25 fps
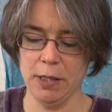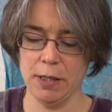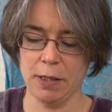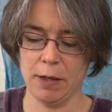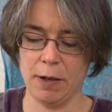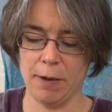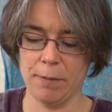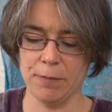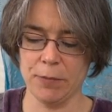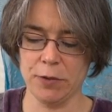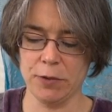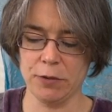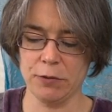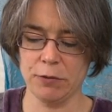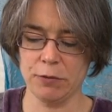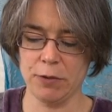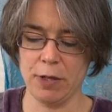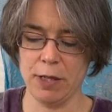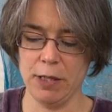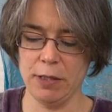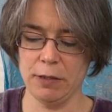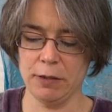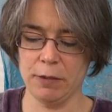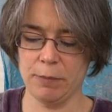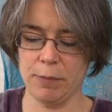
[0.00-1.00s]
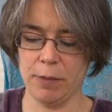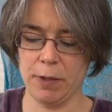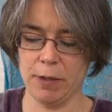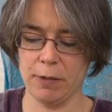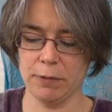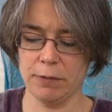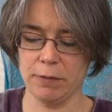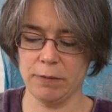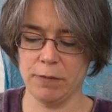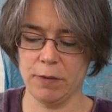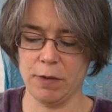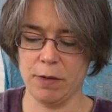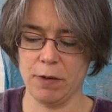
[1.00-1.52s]
Come straight up
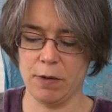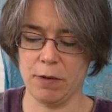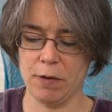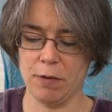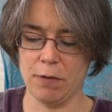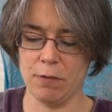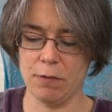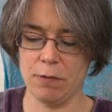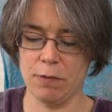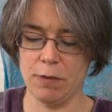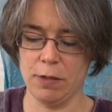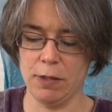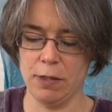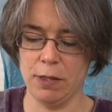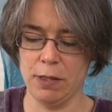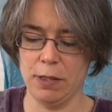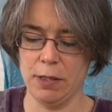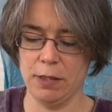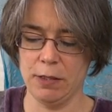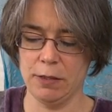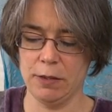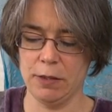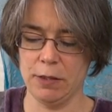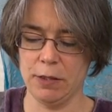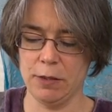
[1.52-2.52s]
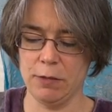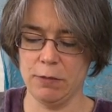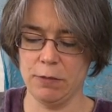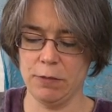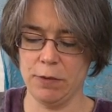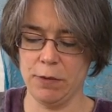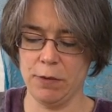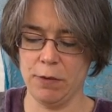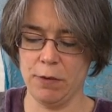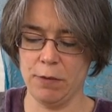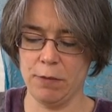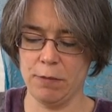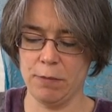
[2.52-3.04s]
out of the hole, tilt
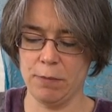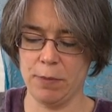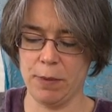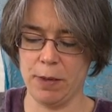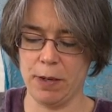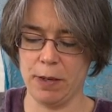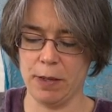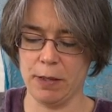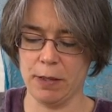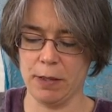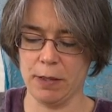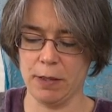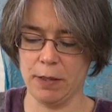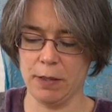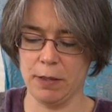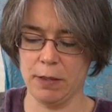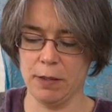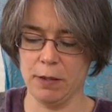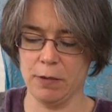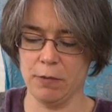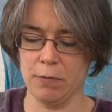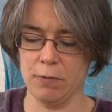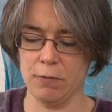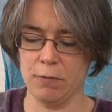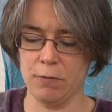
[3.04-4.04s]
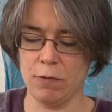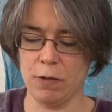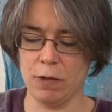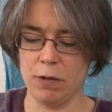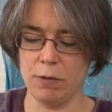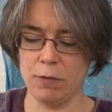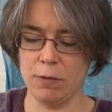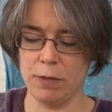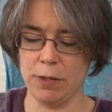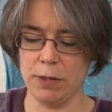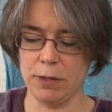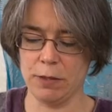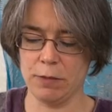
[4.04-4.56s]
the hook back,
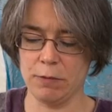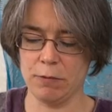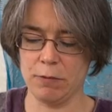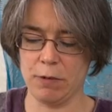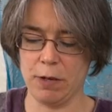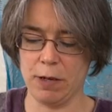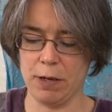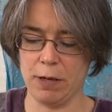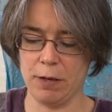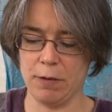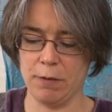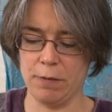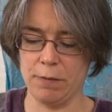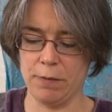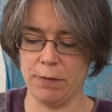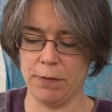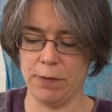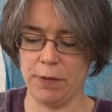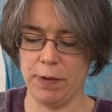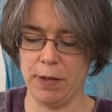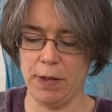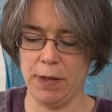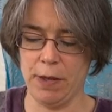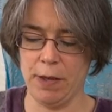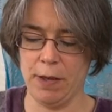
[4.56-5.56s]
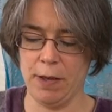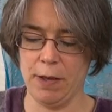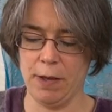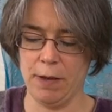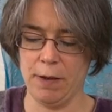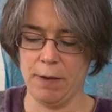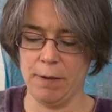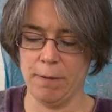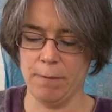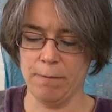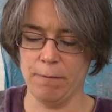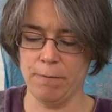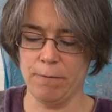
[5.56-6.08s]
roll it around
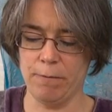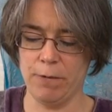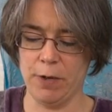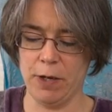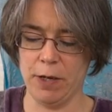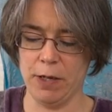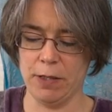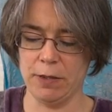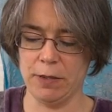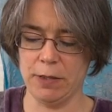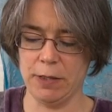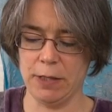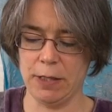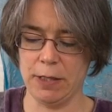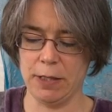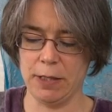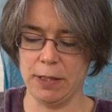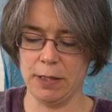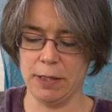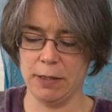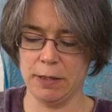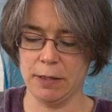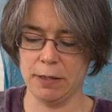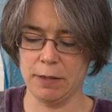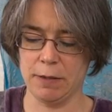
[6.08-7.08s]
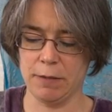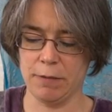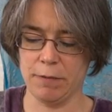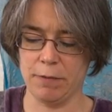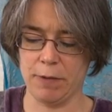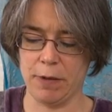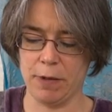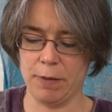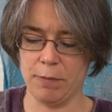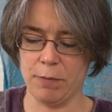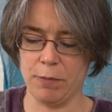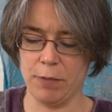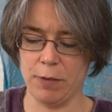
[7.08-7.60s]
vertically into the
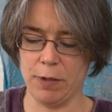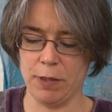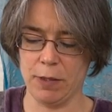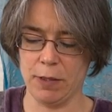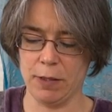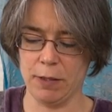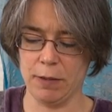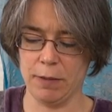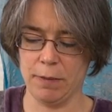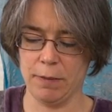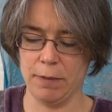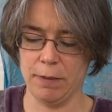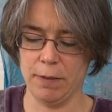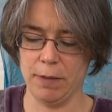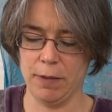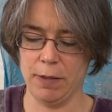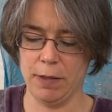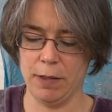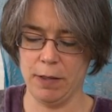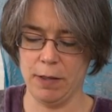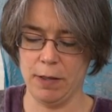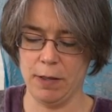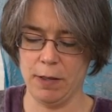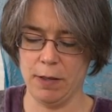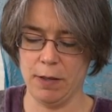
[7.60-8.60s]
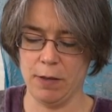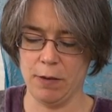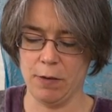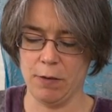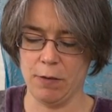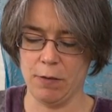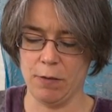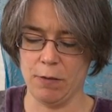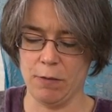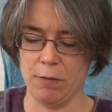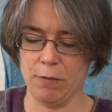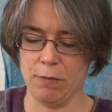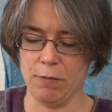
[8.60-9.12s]
fabric,
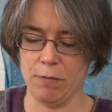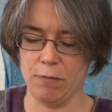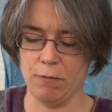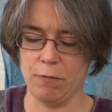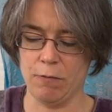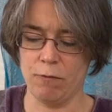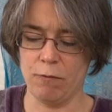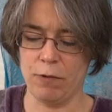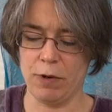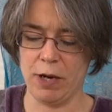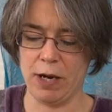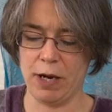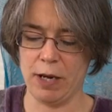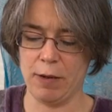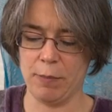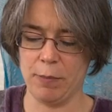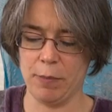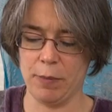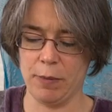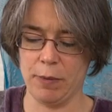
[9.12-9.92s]
wrap